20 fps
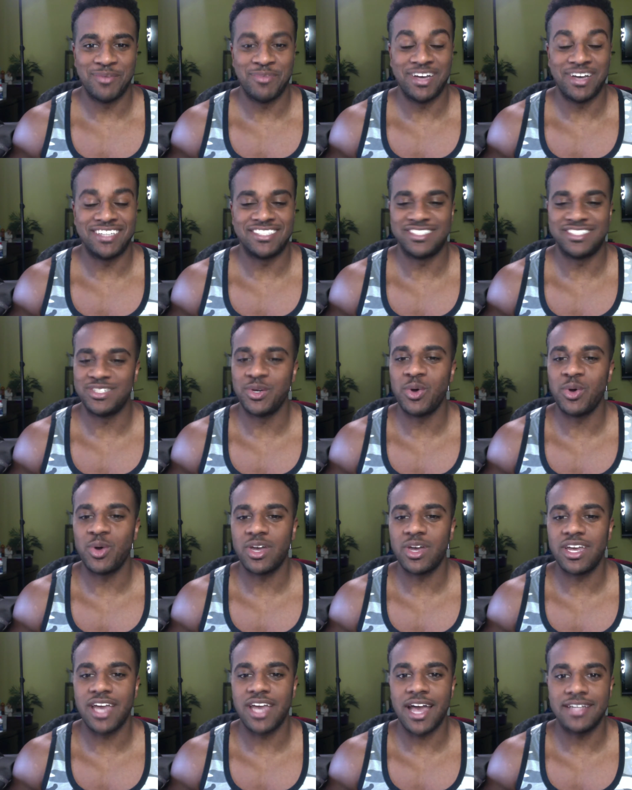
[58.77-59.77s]
I still
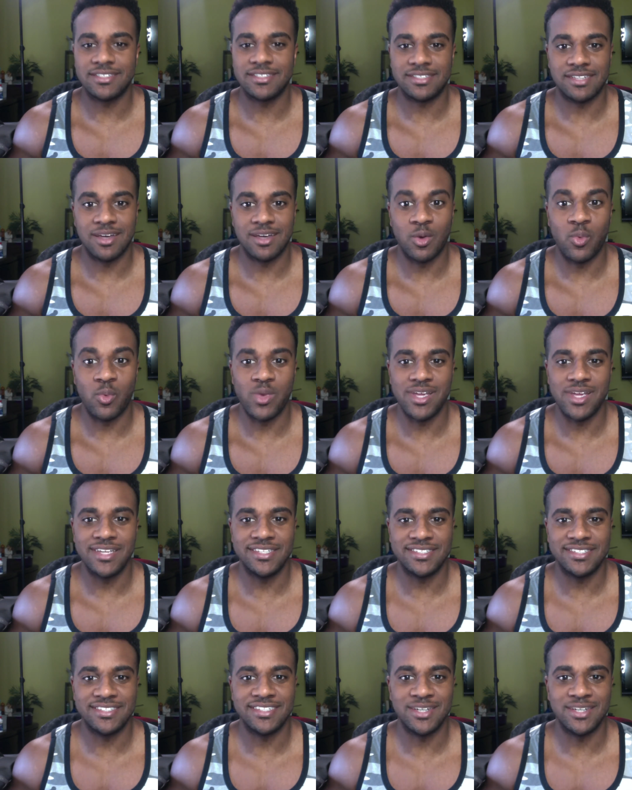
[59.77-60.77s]
got a ways
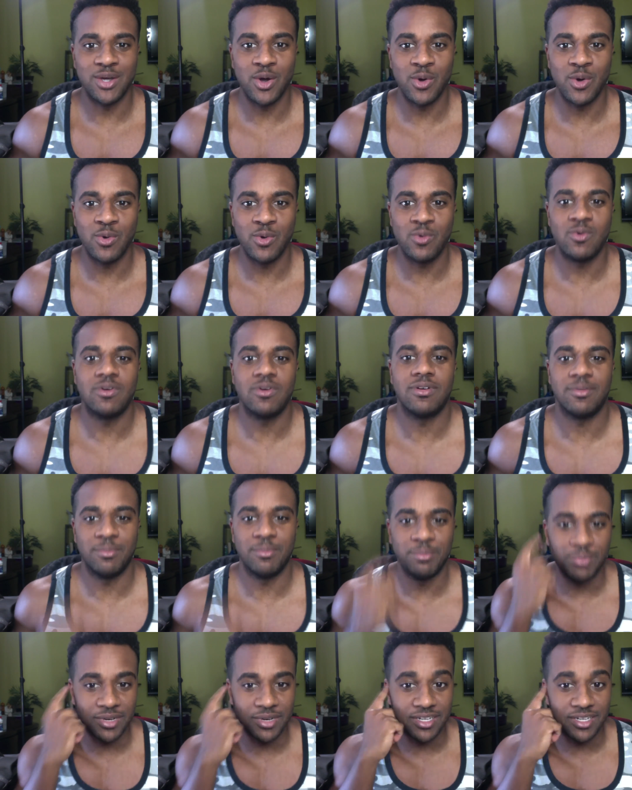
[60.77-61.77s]
to go,
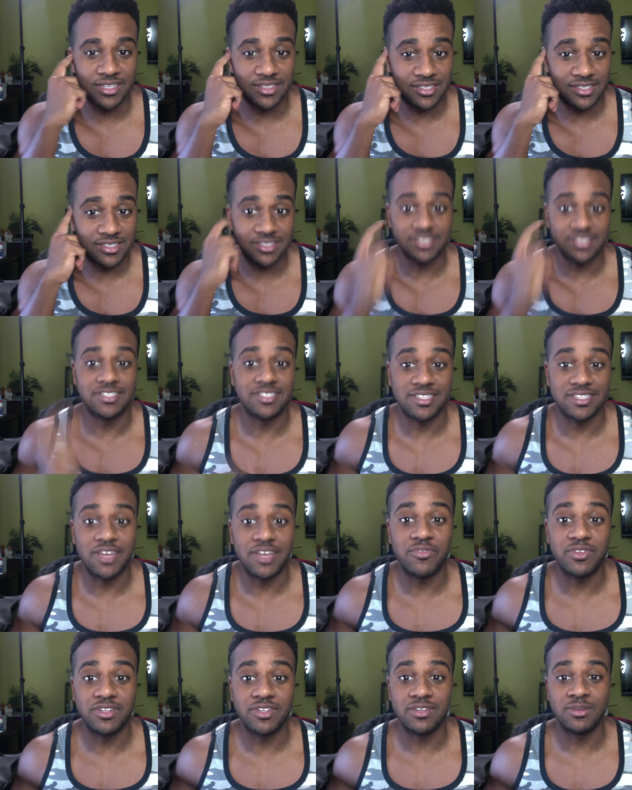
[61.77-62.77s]
but this is
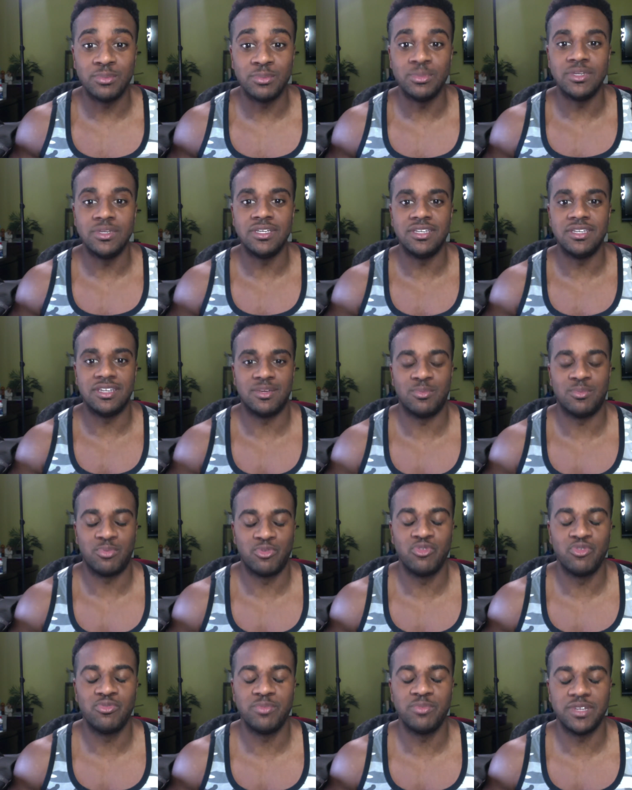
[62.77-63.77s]
definitely going to be
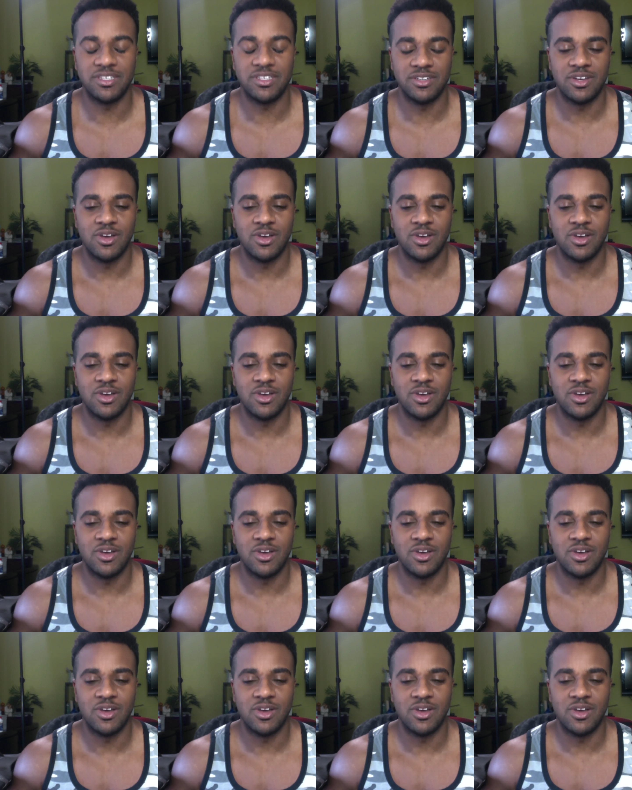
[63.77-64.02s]
improvement